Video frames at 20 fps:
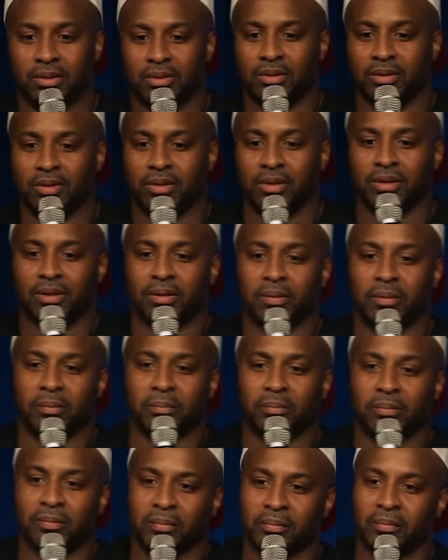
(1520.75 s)
Uh,
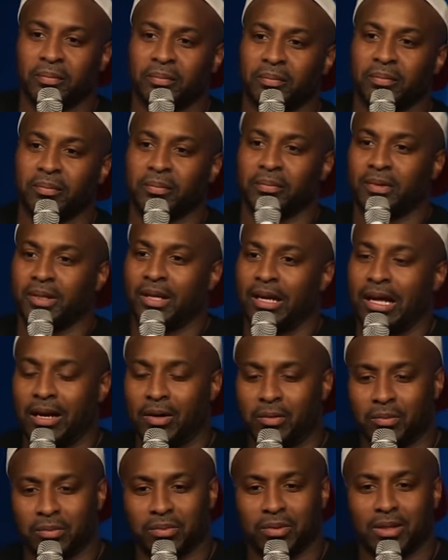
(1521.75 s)
I don't
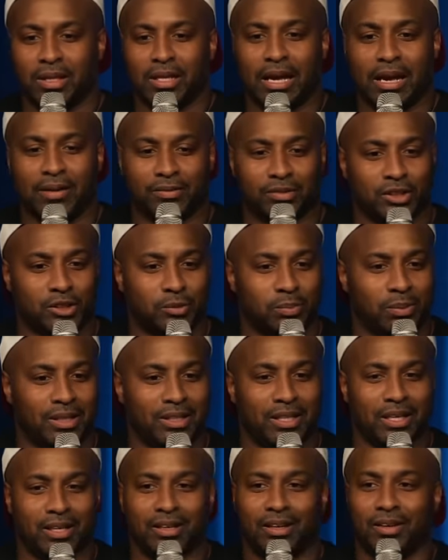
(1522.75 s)
think I have to explain
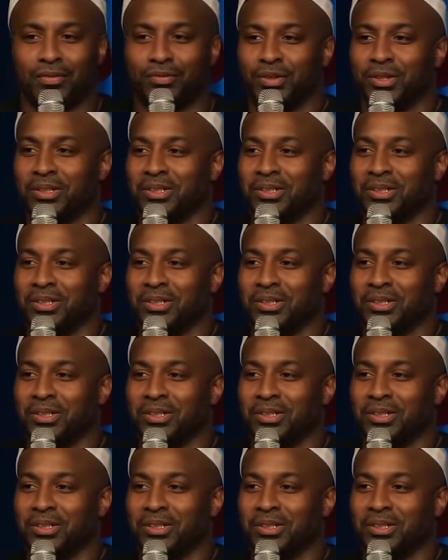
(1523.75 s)
that uh, further,